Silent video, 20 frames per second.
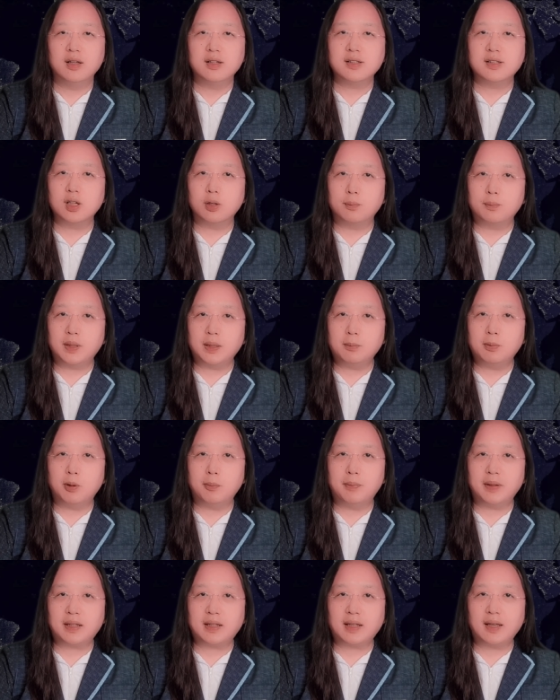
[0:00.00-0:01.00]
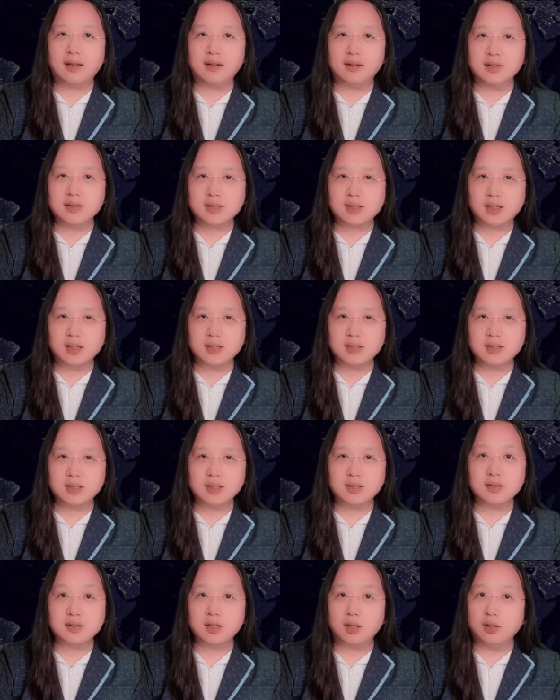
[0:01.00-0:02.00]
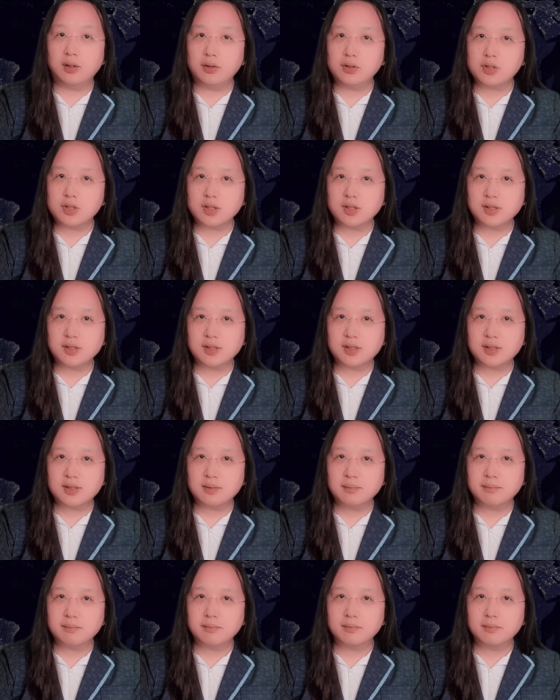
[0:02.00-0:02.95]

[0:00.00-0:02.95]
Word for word: so people began discussing solutions.